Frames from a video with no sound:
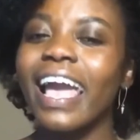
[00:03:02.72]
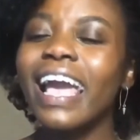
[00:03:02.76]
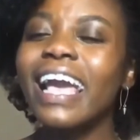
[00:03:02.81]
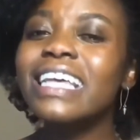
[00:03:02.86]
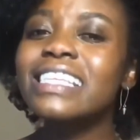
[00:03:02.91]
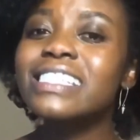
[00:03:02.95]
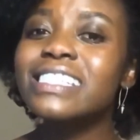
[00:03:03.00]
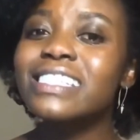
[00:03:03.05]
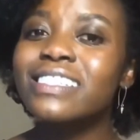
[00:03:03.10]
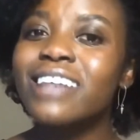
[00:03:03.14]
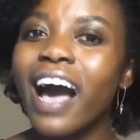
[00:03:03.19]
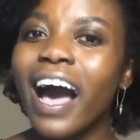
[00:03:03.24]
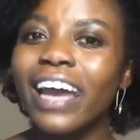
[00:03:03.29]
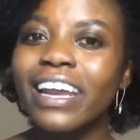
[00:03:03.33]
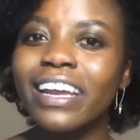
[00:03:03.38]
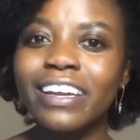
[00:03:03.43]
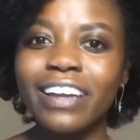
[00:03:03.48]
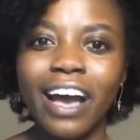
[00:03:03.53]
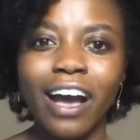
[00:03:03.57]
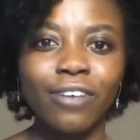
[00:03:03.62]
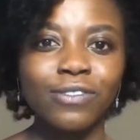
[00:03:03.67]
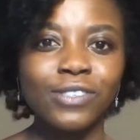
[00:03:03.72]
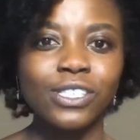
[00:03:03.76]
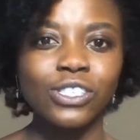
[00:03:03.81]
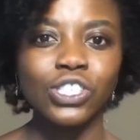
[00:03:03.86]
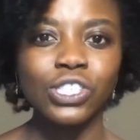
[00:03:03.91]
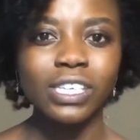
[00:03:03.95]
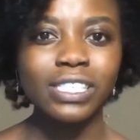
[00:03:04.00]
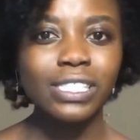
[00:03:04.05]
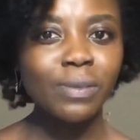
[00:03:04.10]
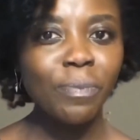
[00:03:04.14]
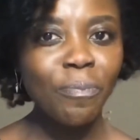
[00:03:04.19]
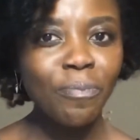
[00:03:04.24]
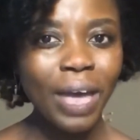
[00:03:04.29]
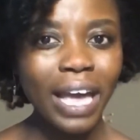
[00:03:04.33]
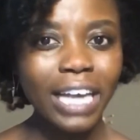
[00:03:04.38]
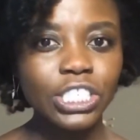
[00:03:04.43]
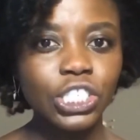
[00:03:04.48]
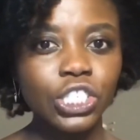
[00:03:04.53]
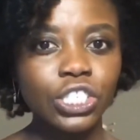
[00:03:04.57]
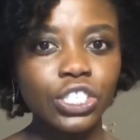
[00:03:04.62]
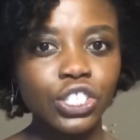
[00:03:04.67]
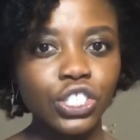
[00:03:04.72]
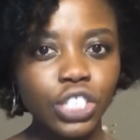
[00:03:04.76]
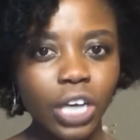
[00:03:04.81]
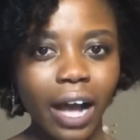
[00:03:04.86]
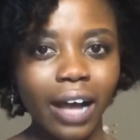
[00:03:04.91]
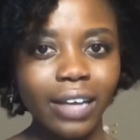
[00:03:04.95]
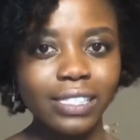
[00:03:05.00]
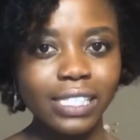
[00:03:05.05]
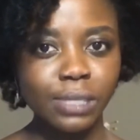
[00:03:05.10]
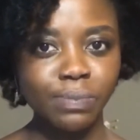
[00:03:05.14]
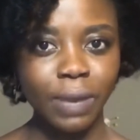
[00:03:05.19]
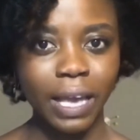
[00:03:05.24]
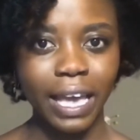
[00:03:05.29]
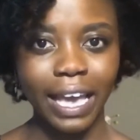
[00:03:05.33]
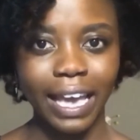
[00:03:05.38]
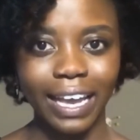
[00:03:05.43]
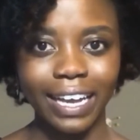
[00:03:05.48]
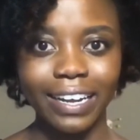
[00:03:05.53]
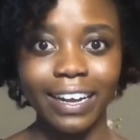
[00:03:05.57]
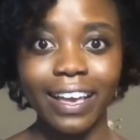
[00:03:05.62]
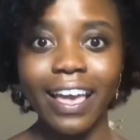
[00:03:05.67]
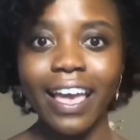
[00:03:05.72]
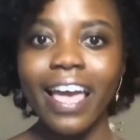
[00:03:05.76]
It's not enough to just mention John's pain.